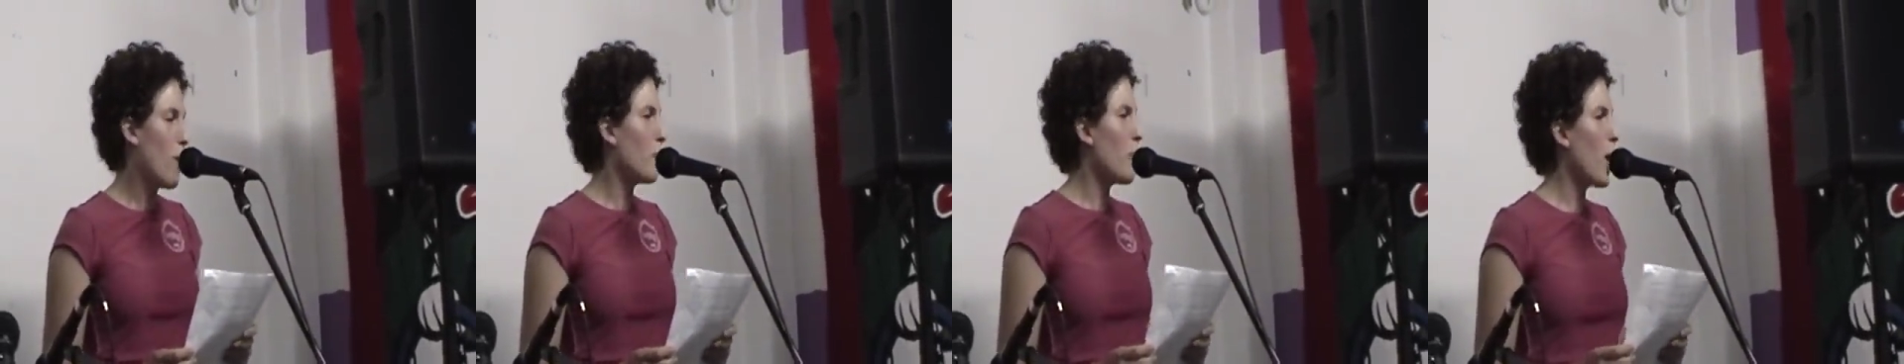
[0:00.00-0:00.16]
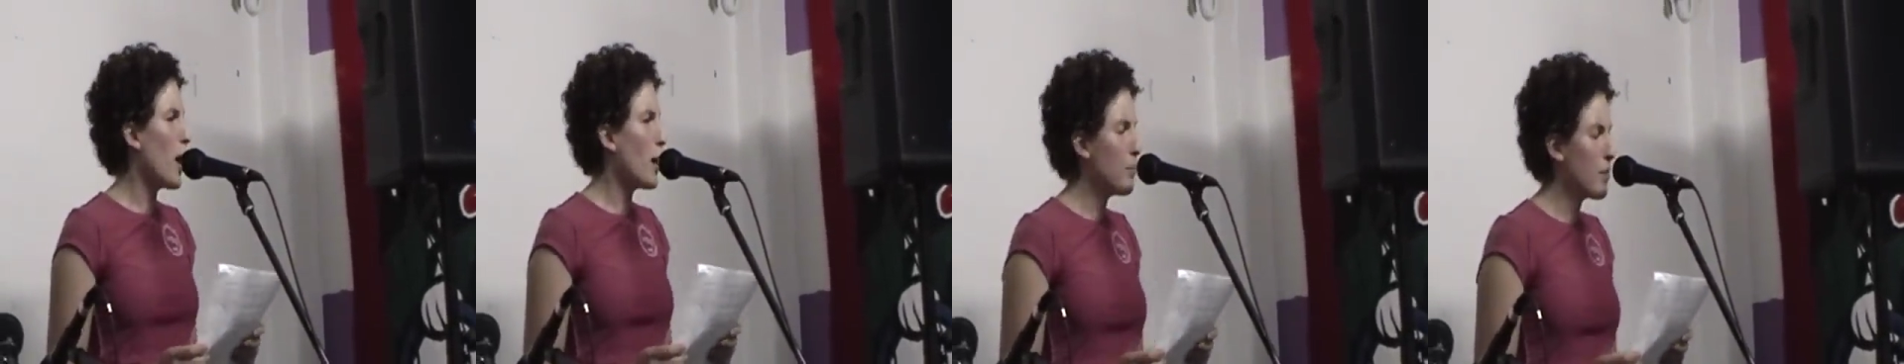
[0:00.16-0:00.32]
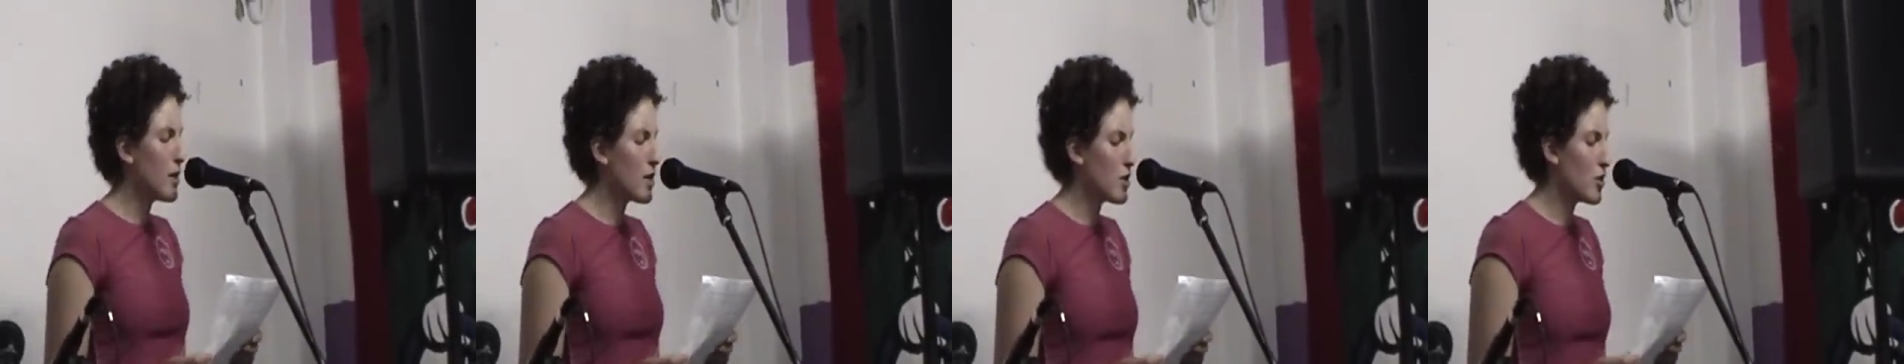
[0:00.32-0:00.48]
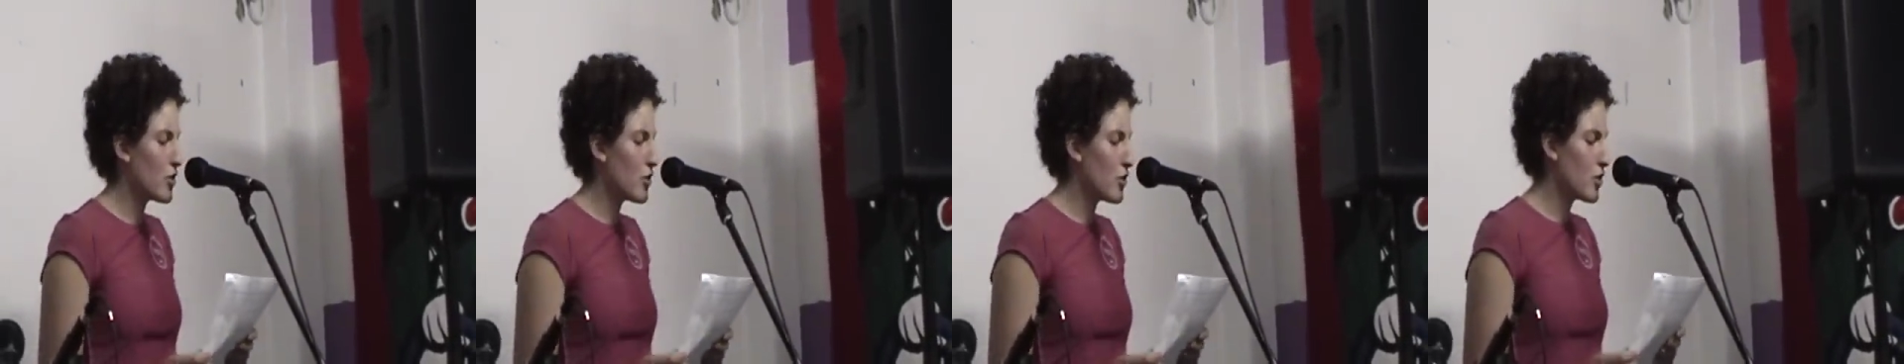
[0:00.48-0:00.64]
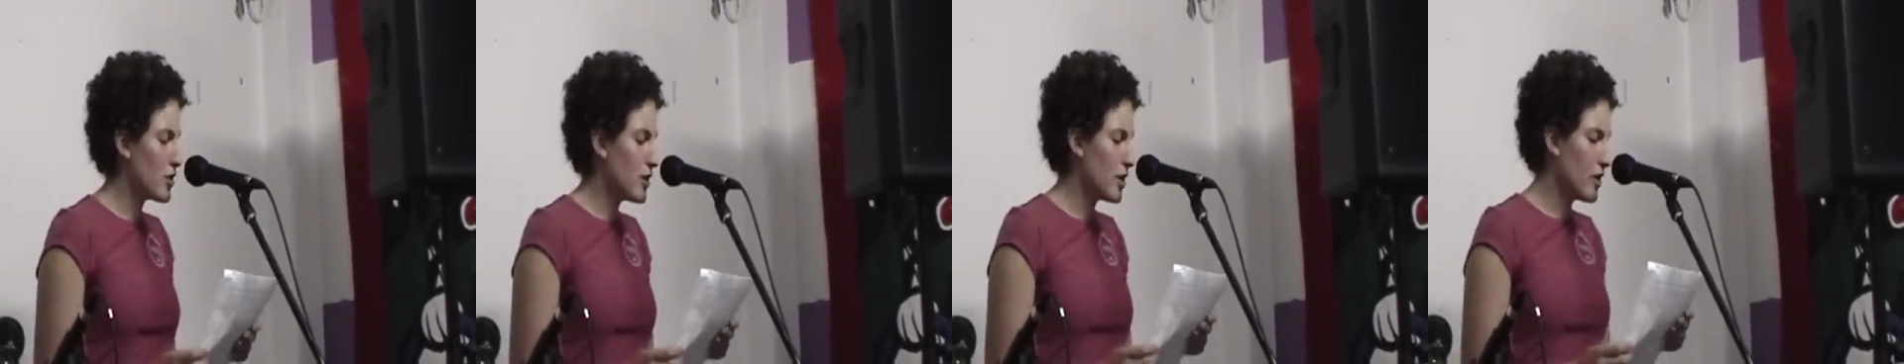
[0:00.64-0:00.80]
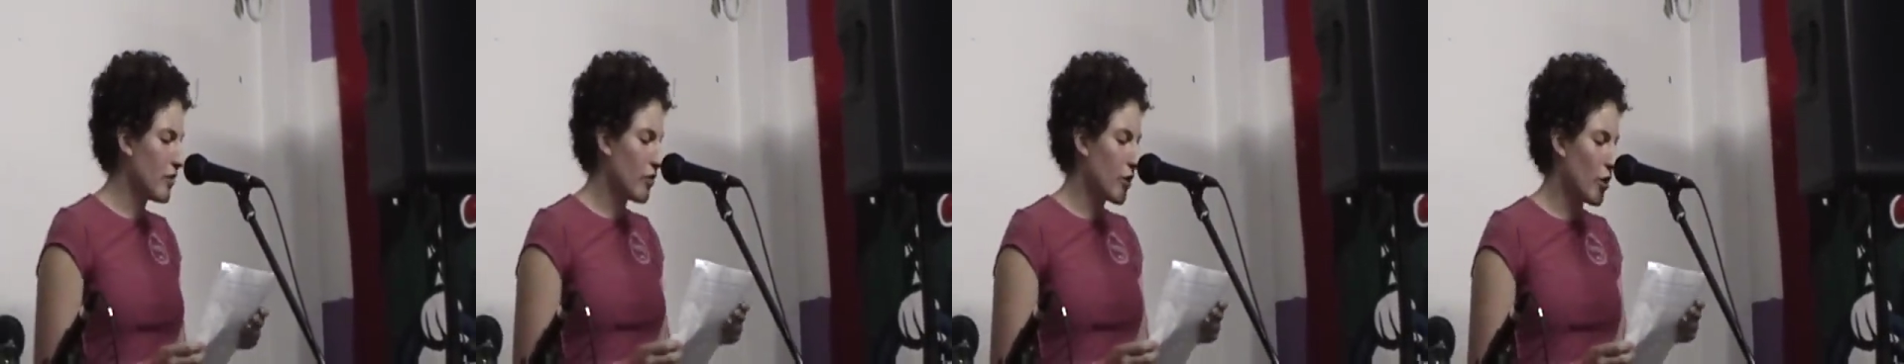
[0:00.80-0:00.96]
Prime Minister
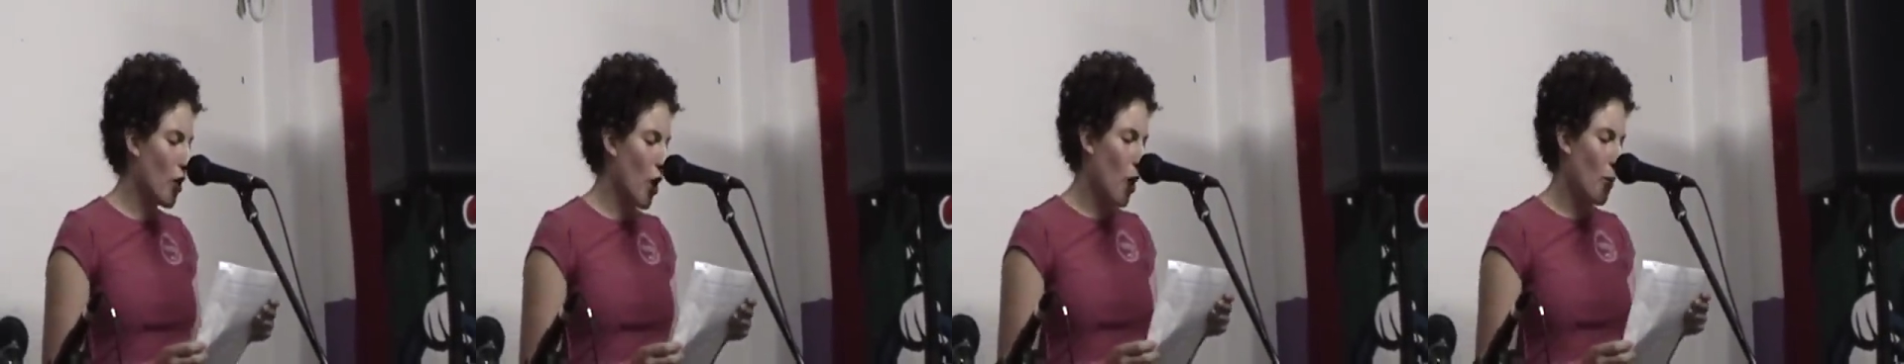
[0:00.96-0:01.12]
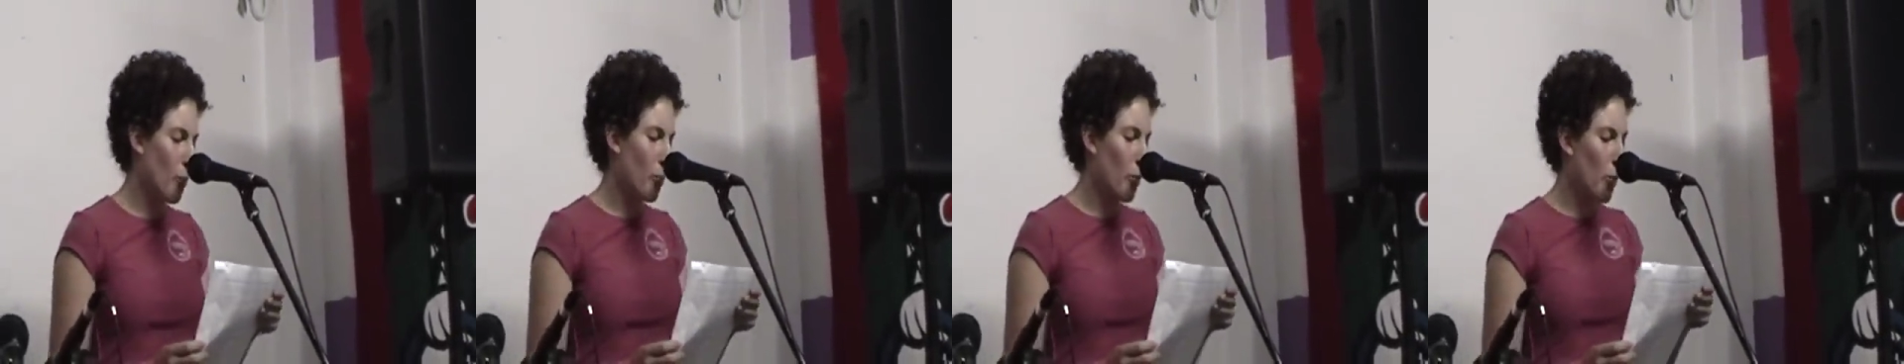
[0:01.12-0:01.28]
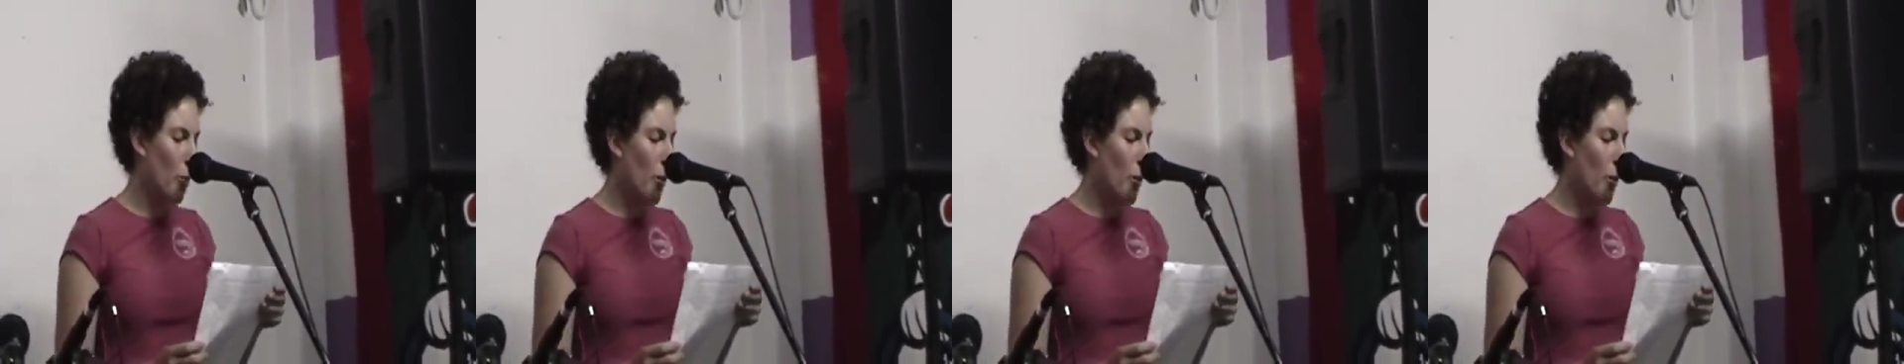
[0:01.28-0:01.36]
Stephen Harper